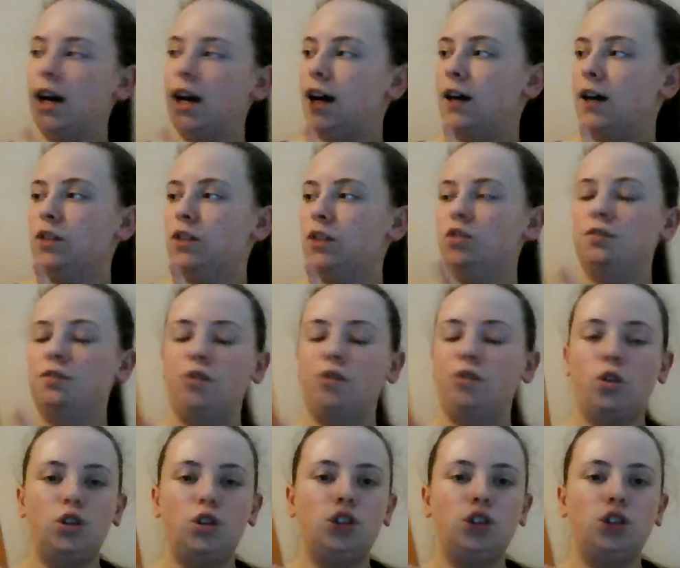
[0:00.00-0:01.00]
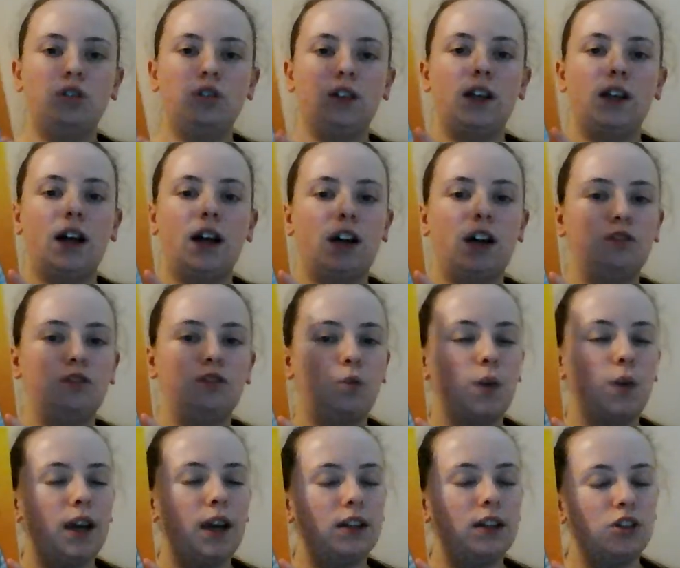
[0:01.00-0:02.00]
And unfortunately I have to
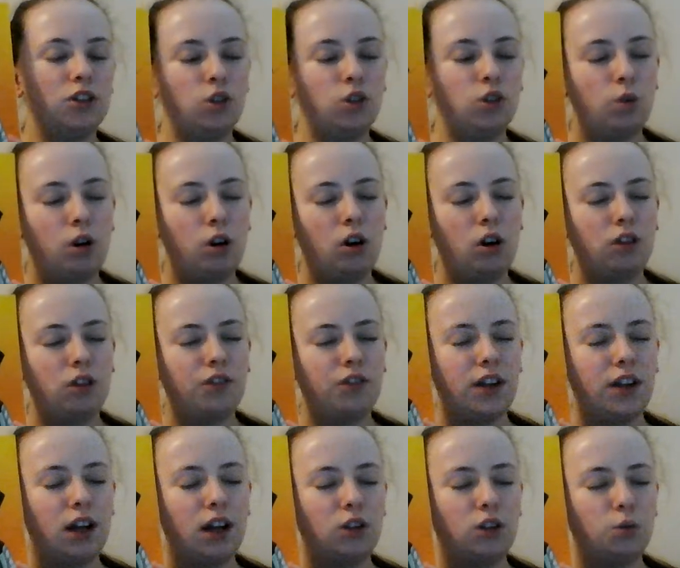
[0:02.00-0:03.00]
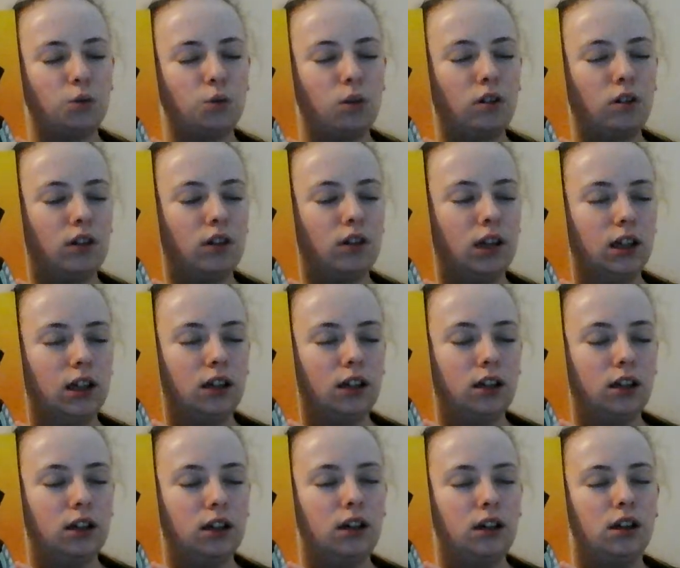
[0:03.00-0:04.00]
wait so long for the next one,
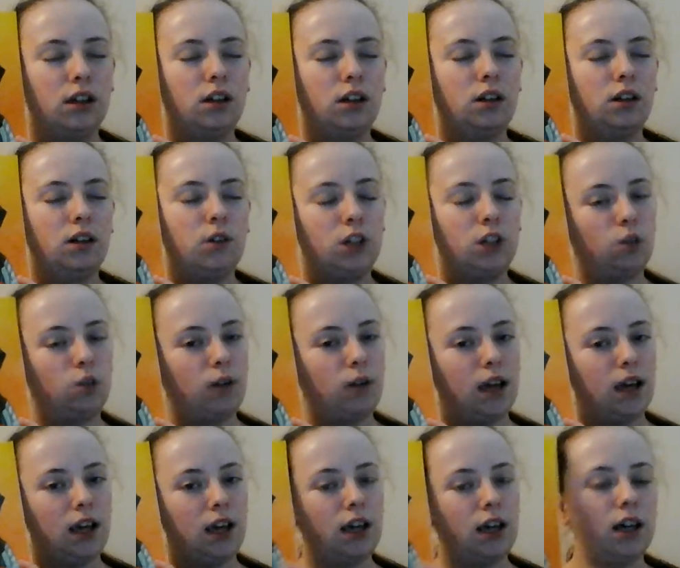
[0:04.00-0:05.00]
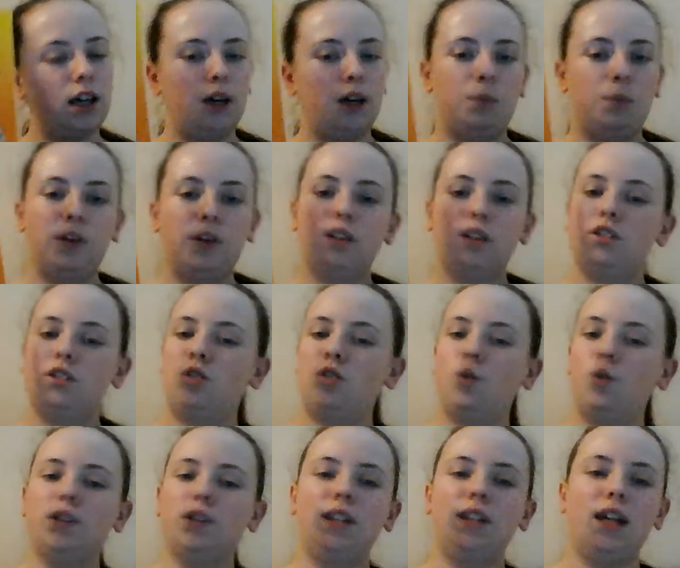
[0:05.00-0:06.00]
which I don't like because it
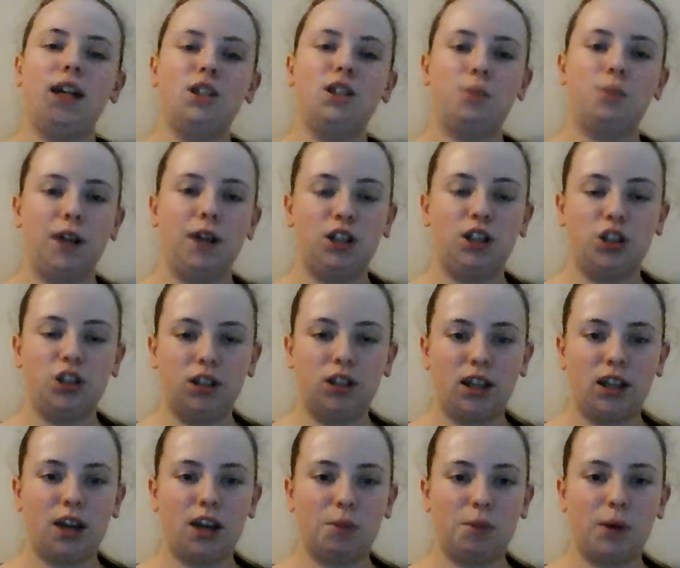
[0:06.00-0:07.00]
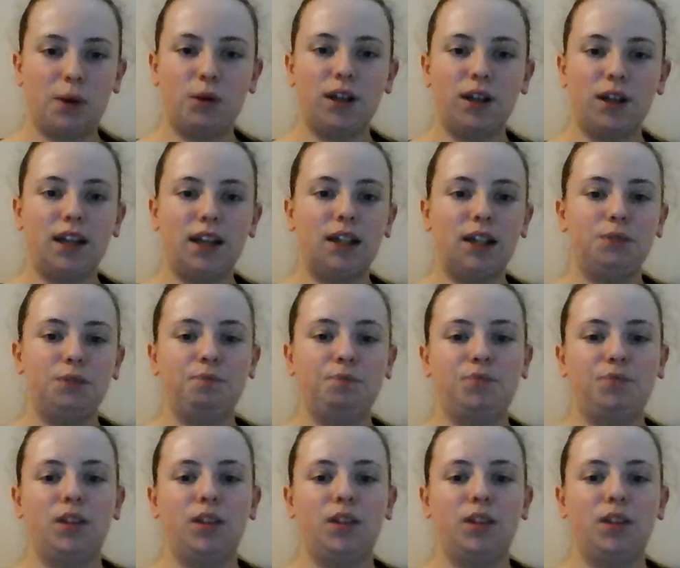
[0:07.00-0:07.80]
always takes me ages to get them out again.